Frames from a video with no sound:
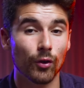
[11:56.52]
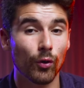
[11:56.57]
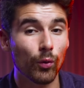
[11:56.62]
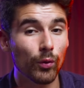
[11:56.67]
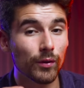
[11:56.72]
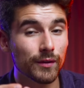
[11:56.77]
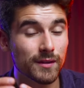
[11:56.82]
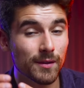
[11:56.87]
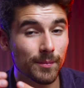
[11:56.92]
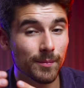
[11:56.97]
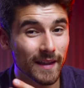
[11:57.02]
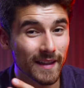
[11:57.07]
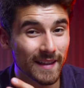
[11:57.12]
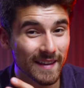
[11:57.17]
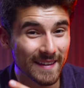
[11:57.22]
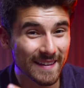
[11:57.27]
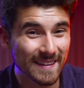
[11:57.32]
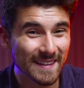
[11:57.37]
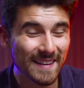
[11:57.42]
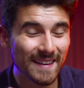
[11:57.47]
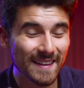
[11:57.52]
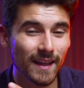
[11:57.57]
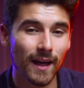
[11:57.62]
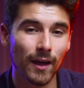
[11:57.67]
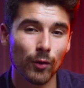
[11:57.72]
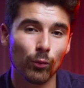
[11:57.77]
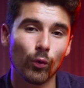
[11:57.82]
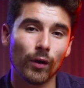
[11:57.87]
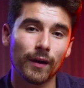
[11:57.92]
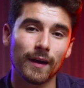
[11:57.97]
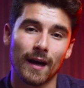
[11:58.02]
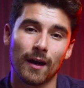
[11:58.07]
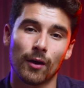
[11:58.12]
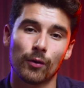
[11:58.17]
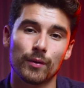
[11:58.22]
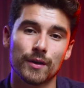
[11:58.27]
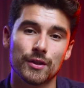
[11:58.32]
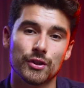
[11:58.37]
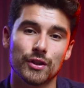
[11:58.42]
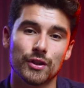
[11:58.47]
goal is to be elite at one
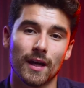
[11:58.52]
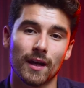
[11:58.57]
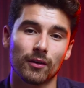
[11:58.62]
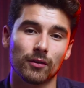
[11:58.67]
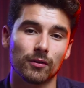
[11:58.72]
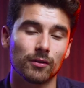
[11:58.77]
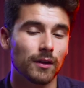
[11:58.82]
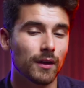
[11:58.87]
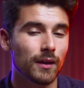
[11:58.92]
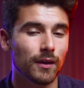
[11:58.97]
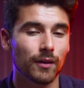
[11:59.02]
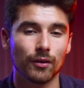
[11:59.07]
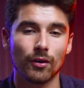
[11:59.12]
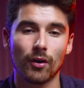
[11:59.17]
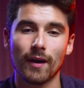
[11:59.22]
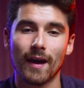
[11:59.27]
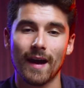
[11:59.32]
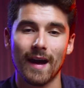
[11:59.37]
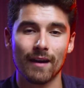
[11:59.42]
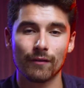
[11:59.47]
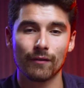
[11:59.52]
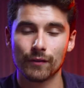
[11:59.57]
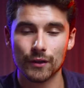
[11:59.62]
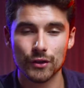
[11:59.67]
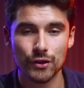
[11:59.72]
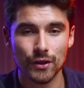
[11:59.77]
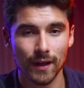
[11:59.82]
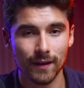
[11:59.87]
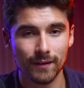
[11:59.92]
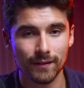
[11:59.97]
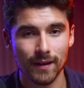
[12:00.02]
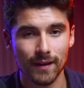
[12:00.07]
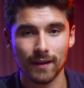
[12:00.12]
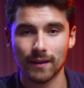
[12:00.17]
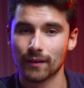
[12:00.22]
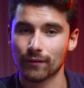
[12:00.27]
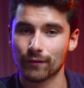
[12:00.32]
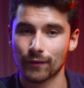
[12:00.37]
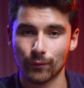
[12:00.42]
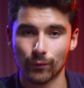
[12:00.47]
outreach channel, not average at
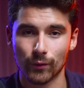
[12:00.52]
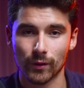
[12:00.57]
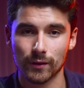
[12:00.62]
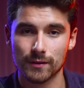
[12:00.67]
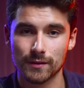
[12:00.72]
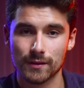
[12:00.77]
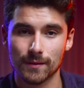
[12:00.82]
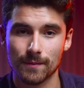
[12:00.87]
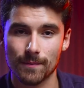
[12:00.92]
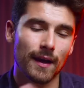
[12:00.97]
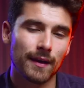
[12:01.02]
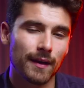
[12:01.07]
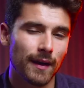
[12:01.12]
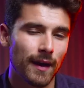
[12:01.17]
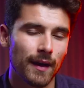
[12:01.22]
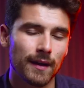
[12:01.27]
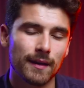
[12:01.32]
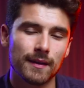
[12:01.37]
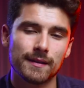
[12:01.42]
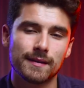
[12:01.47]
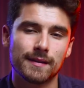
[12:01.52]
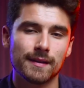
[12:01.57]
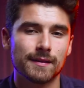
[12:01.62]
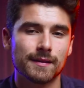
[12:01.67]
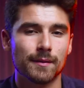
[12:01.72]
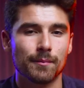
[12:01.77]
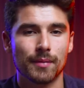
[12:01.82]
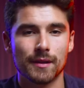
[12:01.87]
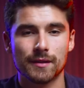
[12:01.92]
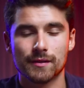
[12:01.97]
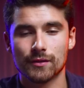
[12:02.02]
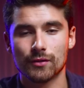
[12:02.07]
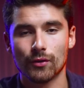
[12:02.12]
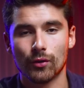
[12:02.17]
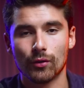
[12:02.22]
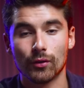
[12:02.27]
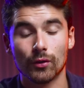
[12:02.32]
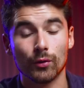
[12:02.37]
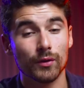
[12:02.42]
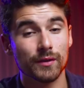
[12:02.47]
10 different ones. And any seasoned business
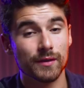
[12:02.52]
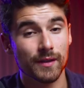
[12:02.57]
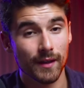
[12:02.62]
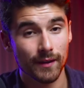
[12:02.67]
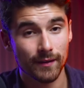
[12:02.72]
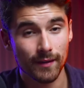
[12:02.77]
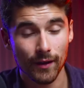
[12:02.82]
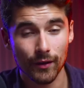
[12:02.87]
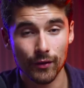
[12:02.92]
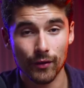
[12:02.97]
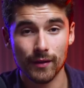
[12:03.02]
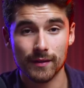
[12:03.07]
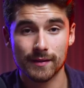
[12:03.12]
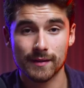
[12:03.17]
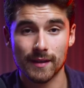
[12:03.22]
owner is going to tell you the